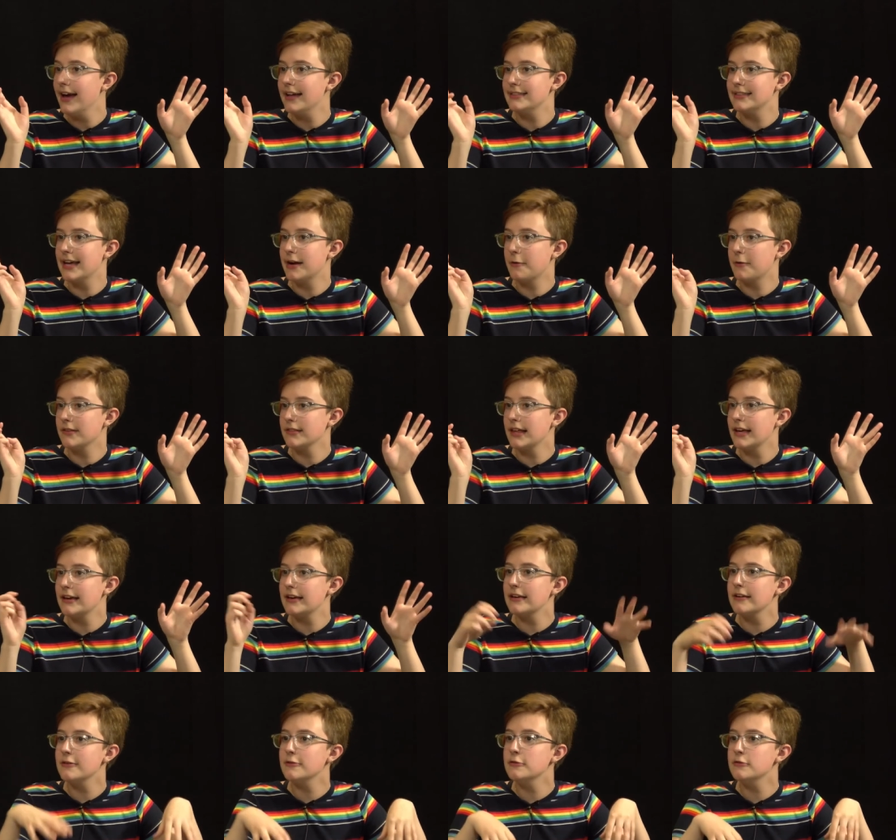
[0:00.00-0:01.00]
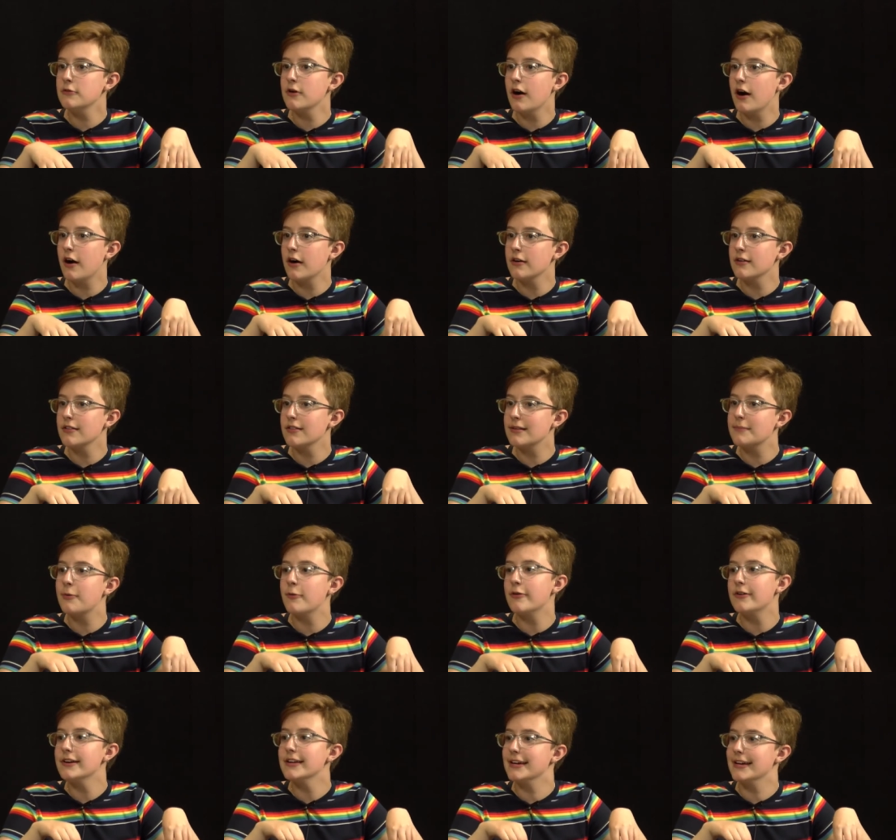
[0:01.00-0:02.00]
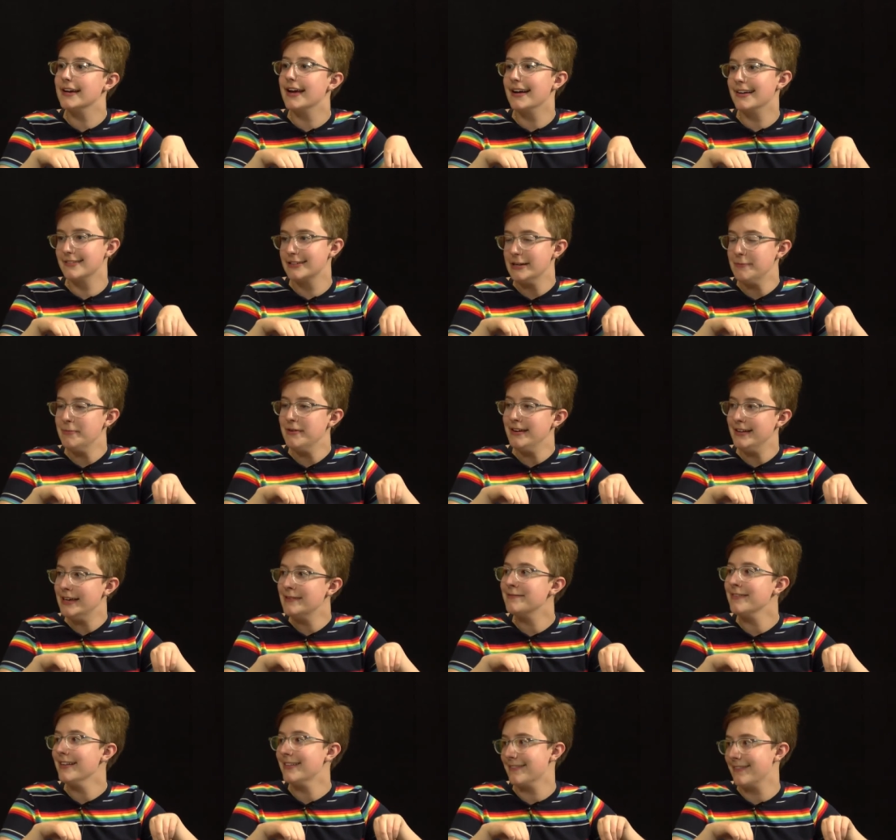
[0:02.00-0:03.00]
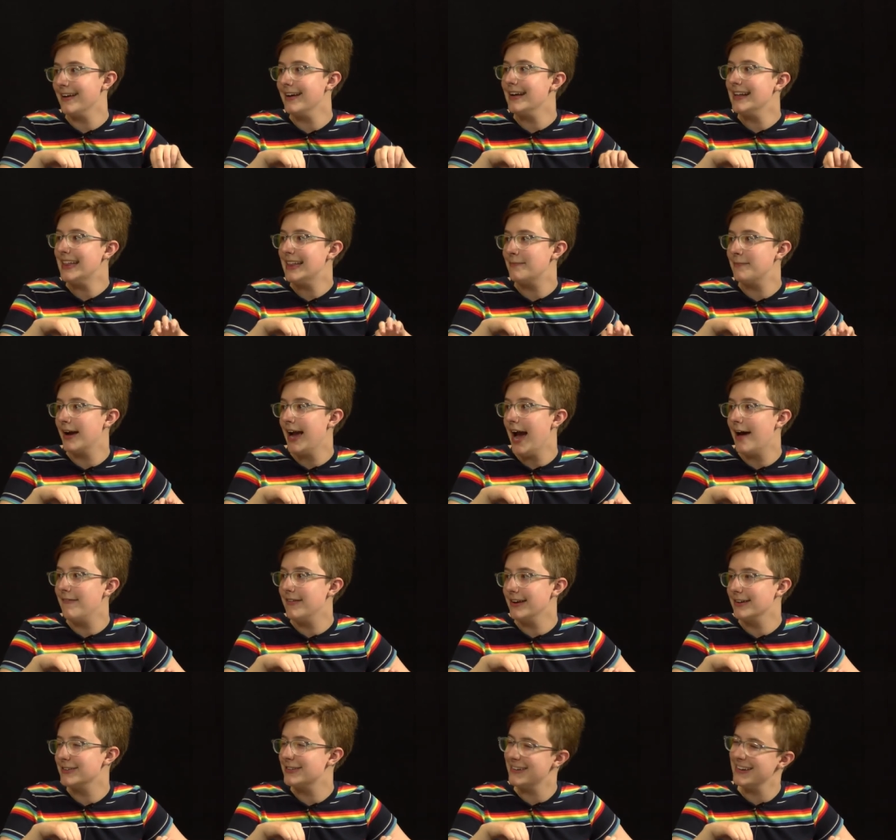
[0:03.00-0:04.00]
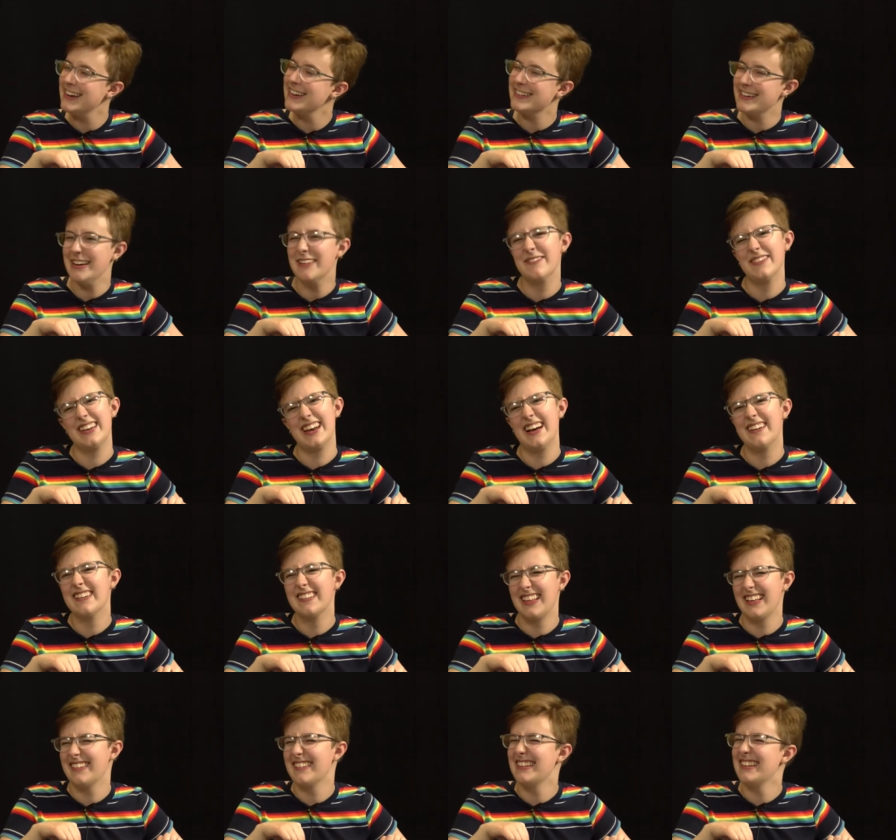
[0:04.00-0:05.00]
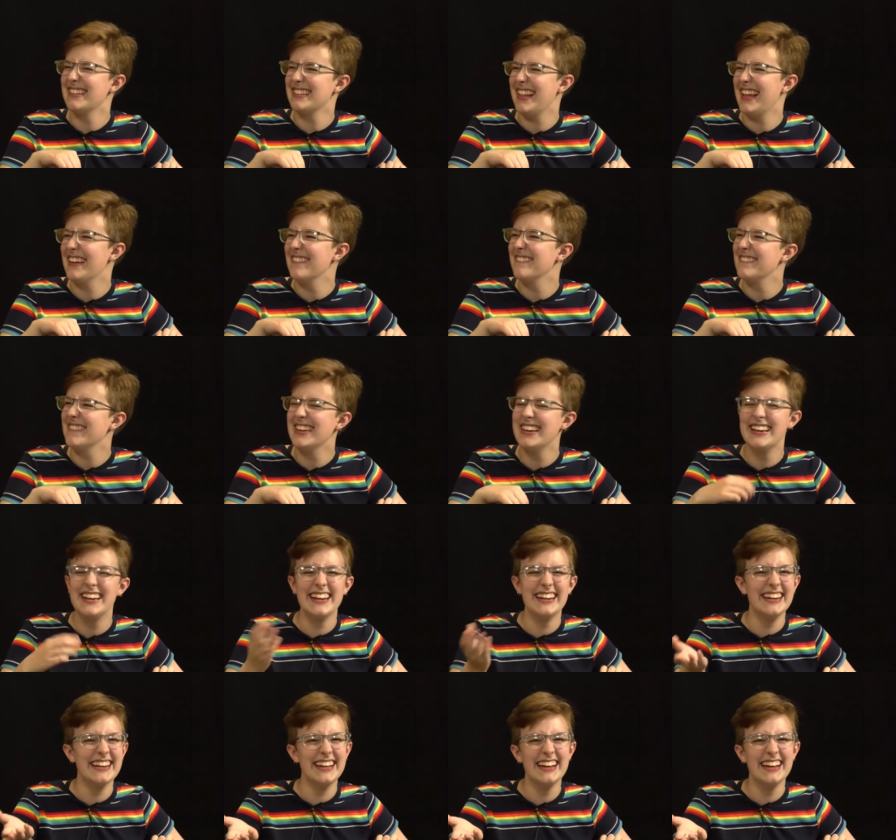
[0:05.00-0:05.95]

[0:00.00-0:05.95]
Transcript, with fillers: and they were like, "You aren't supporting LGBTQ plus rights by having a straight ship," and I was like, that's "What does like, that mean?" That's like